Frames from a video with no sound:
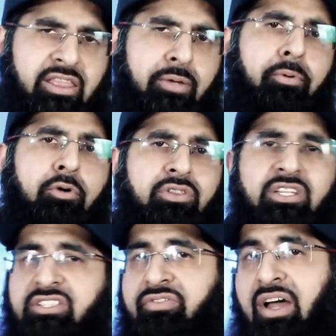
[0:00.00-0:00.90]
In the book,
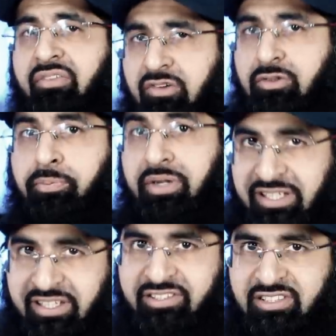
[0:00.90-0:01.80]
The Survival of the
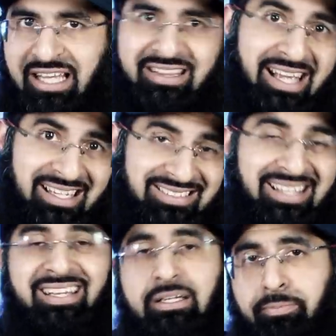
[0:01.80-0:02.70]
Prettiest and the
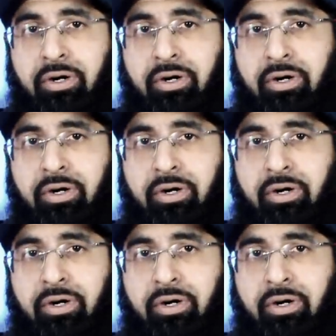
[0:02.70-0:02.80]
Aesthetic